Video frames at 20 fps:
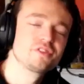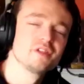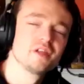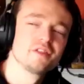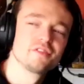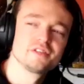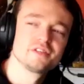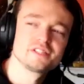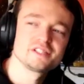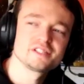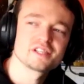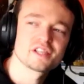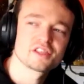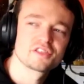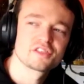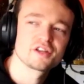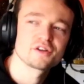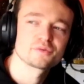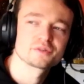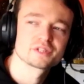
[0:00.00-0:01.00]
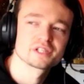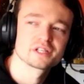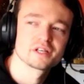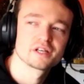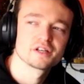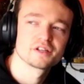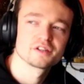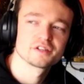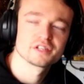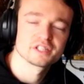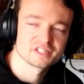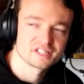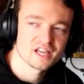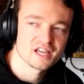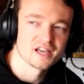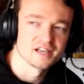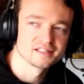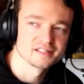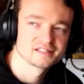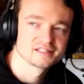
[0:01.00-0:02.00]
This is the thing with the
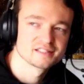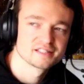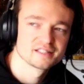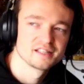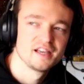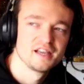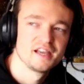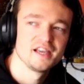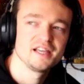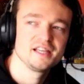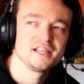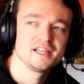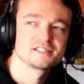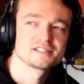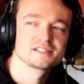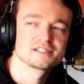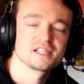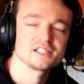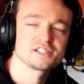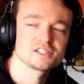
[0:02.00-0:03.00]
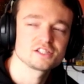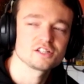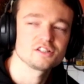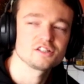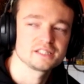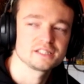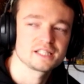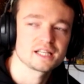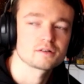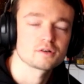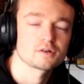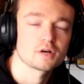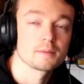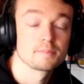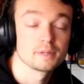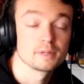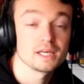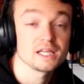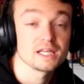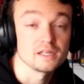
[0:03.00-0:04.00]
test is they started out, I
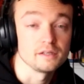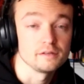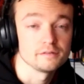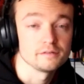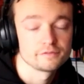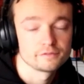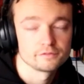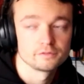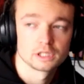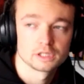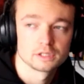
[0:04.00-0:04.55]
believe,